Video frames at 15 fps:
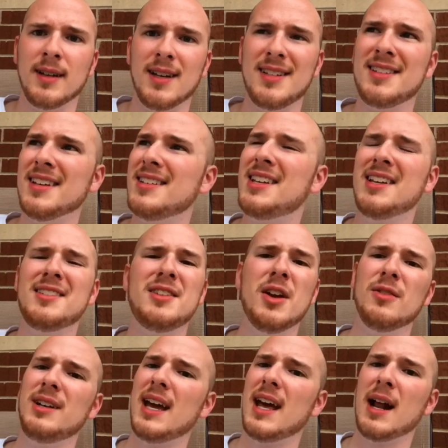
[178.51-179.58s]
His son says,
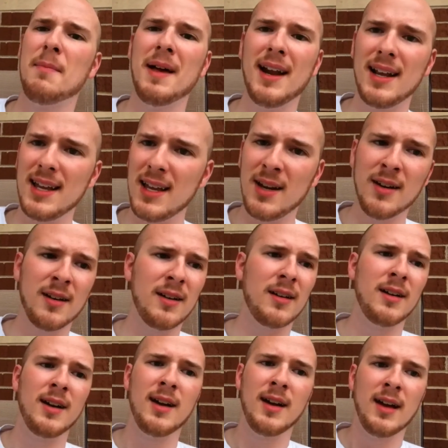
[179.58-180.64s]
No, Dad, I'm not here.